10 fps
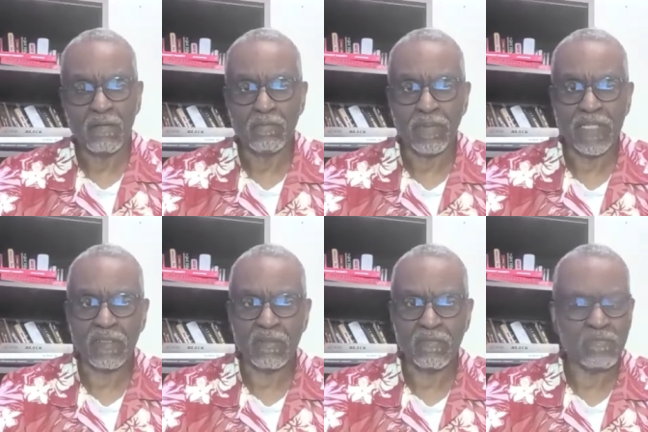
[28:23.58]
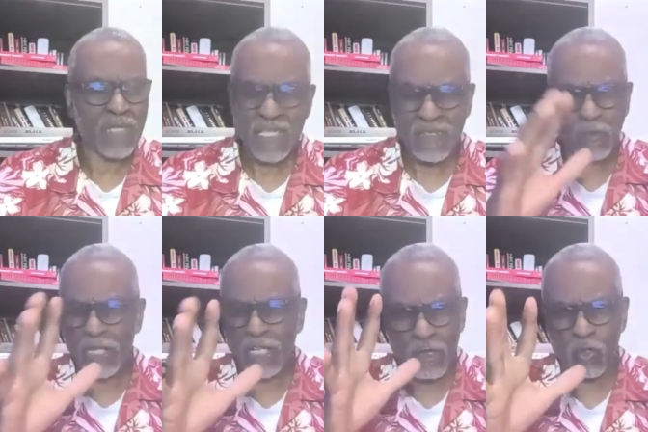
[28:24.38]
but many of them
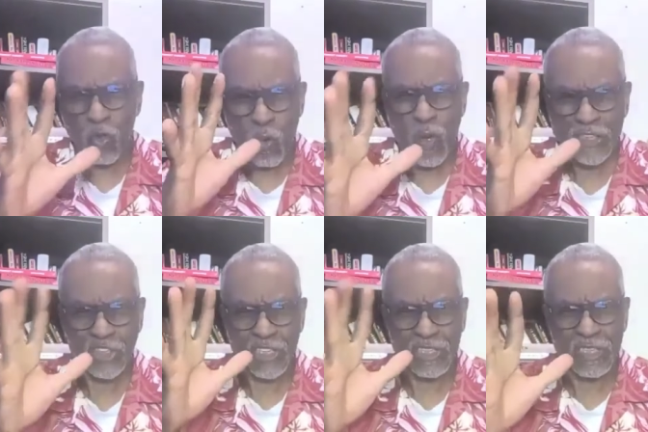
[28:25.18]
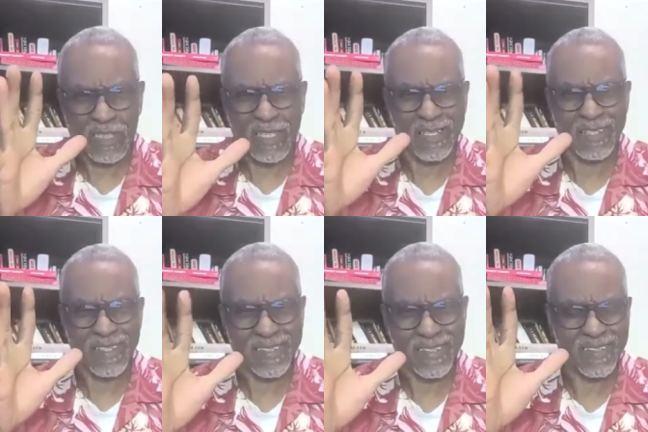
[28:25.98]
really don't question
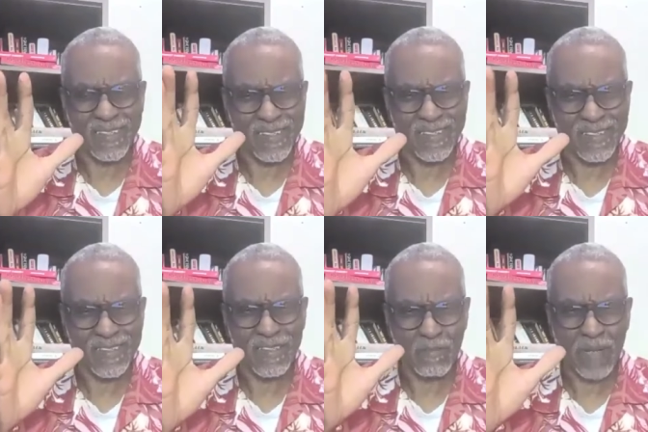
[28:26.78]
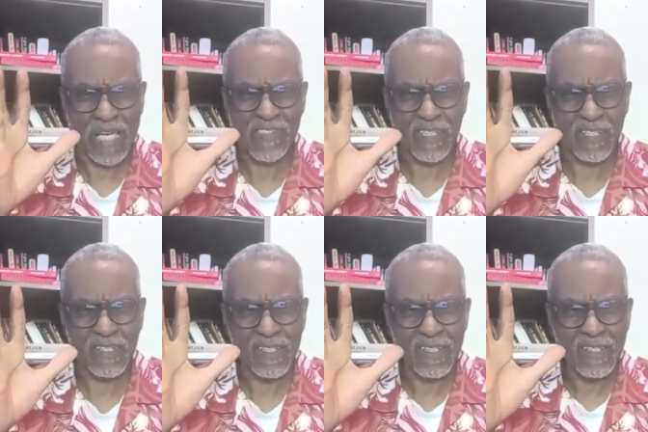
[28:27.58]
the basic
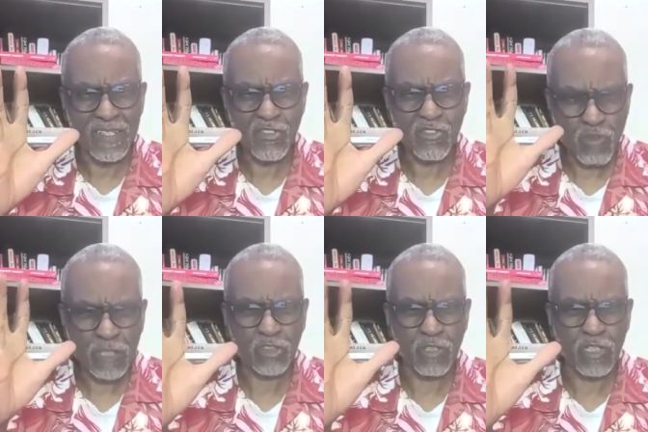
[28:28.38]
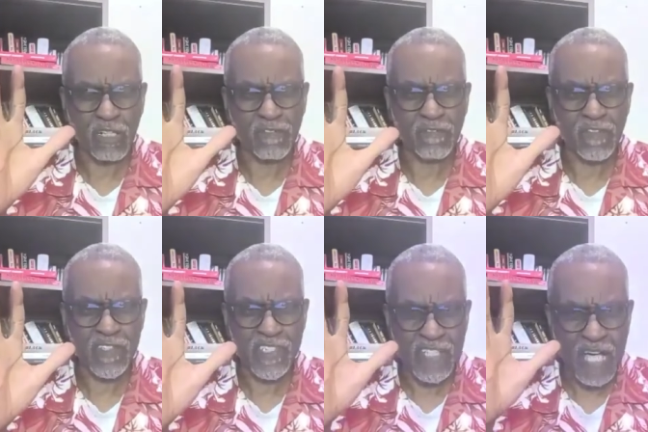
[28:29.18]
structure of the
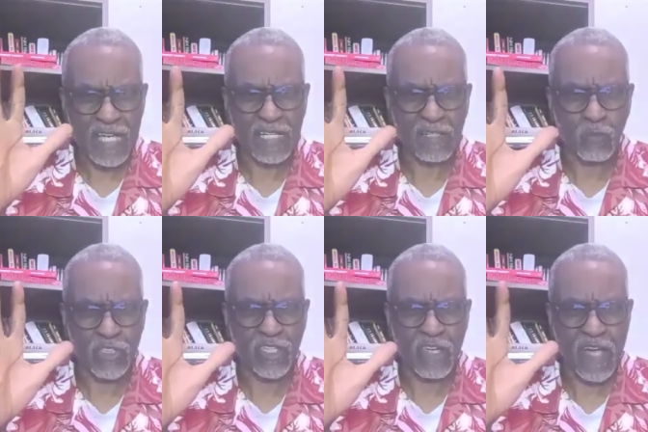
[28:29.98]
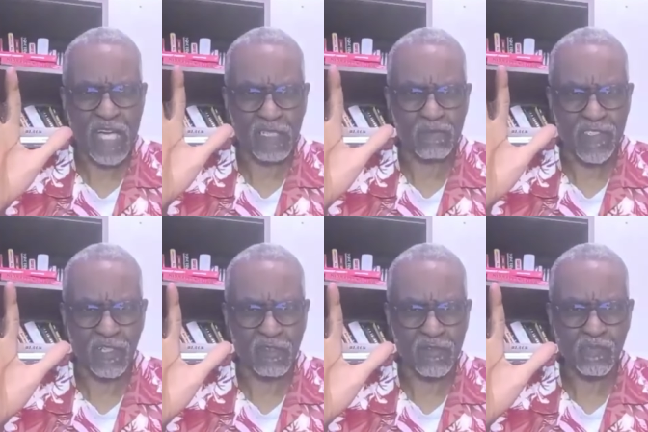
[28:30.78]
society in which they find
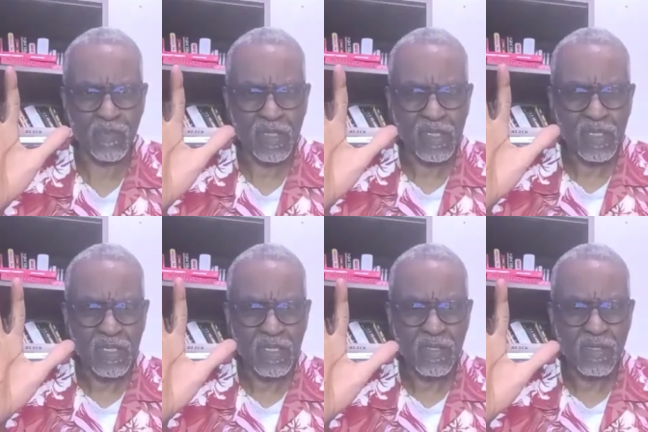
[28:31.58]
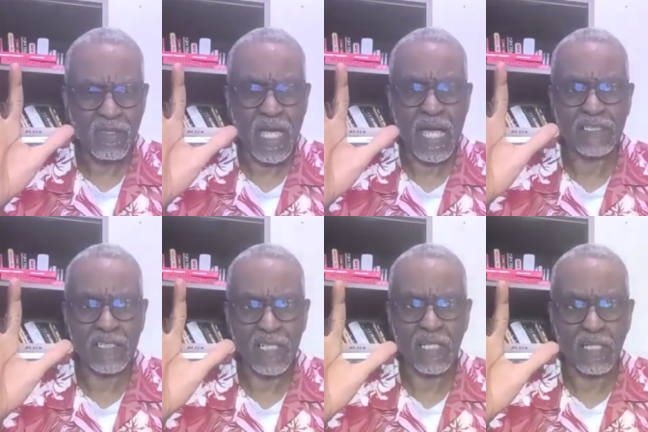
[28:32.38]
themselves. The
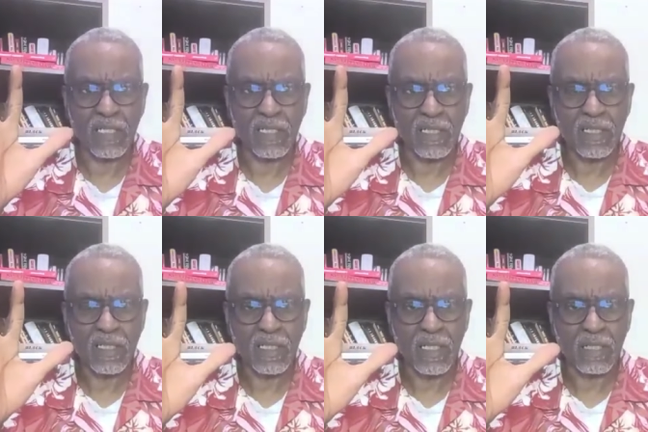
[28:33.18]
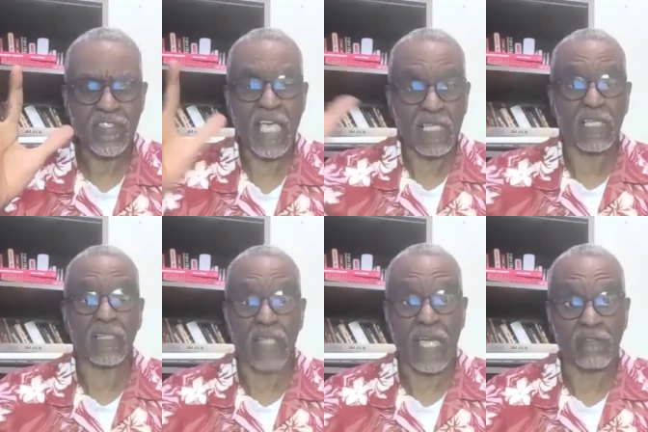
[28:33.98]
idea of taking
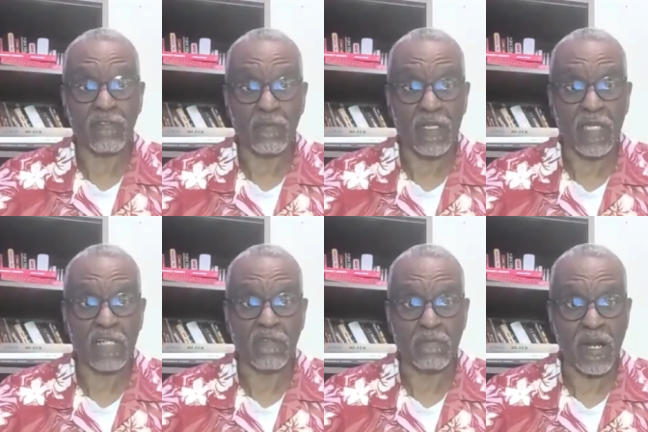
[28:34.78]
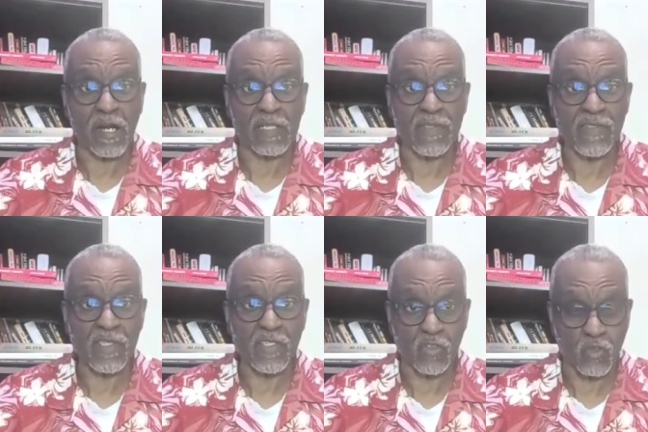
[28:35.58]
land from the Native Americans
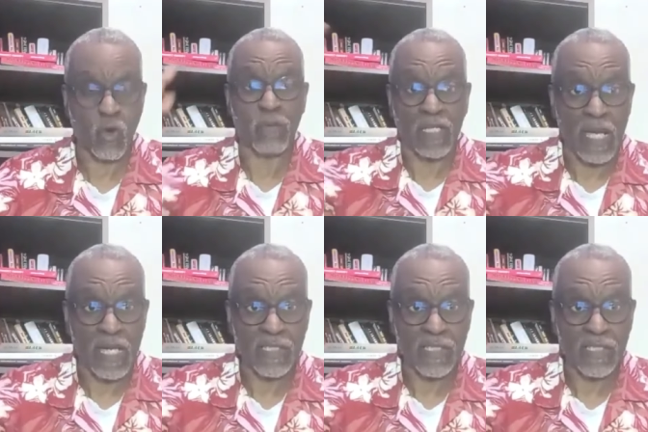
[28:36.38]
is normalized.